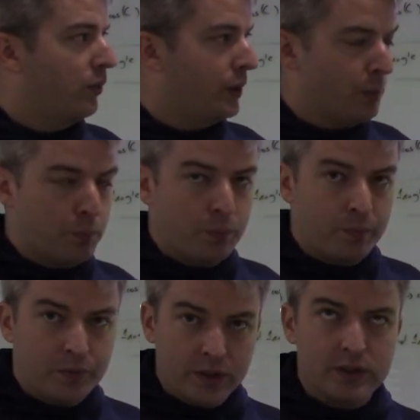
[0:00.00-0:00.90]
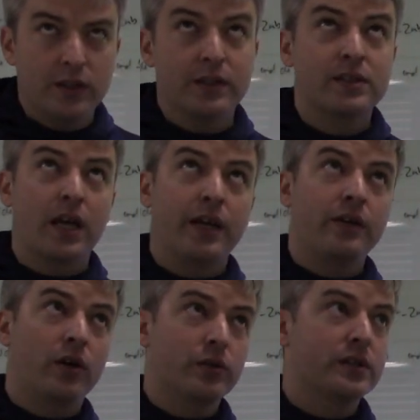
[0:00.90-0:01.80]
We did the
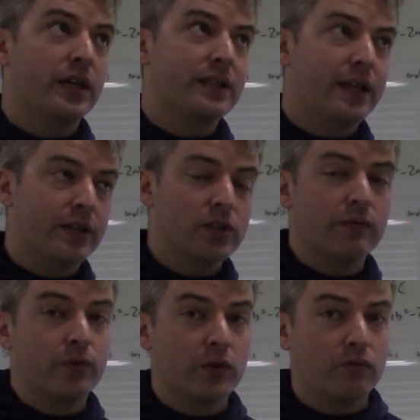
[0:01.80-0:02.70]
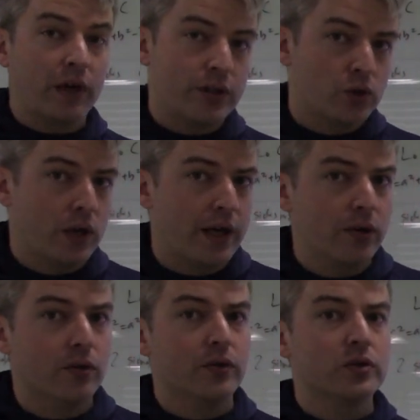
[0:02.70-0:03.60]
sine, cosine, tangent for right
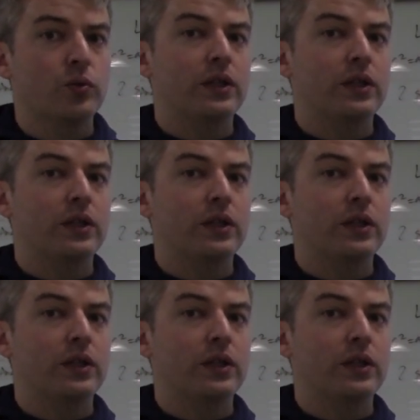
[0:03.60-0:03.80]
triangles.